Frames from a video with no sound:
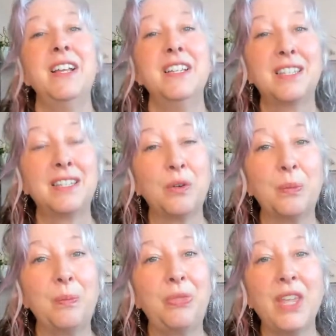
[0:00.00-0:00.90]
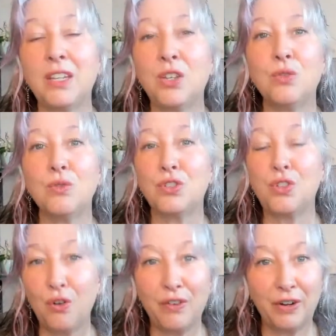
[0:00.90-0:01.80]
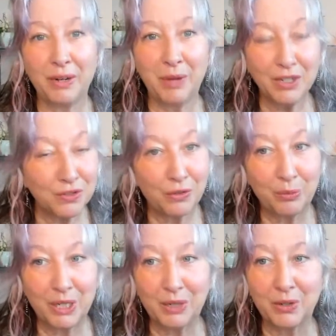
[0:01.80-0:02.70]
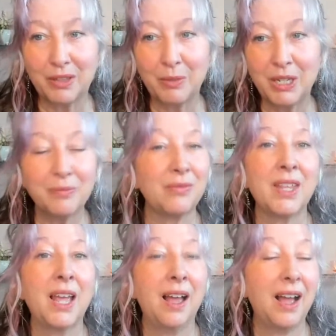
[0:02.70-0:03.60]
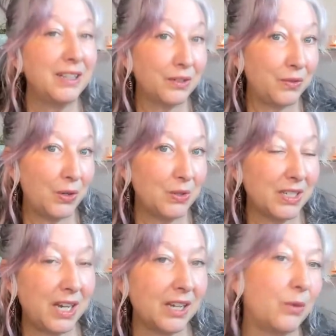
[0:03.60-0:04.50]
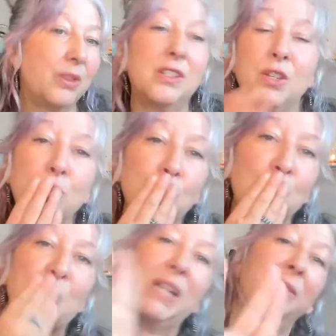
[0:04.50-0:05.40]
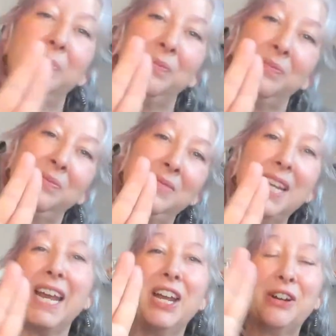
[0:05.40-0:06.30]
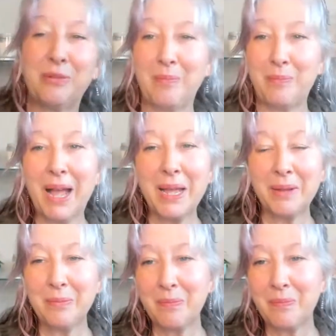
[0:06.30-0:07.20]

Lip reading: So thank you so very much for being with me. I look forward to talking with you soon. Take care. Bye.